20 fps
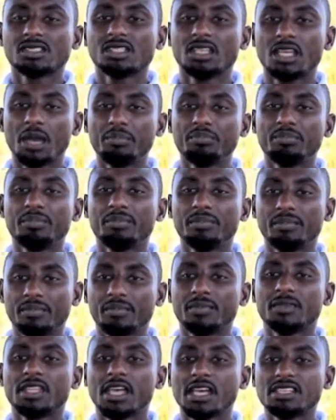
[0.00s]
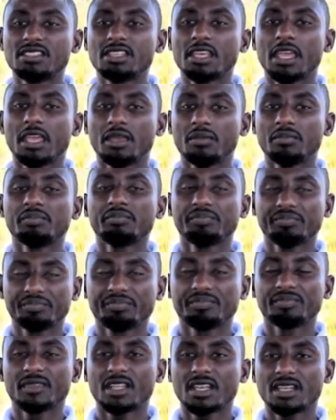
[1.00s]
Yep. That's the aim.
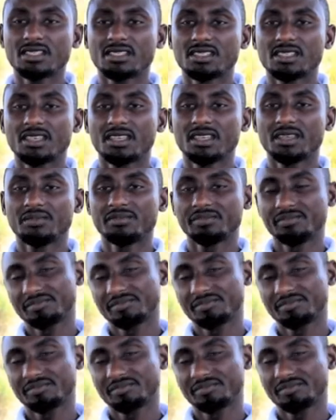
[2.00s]
That's the aim.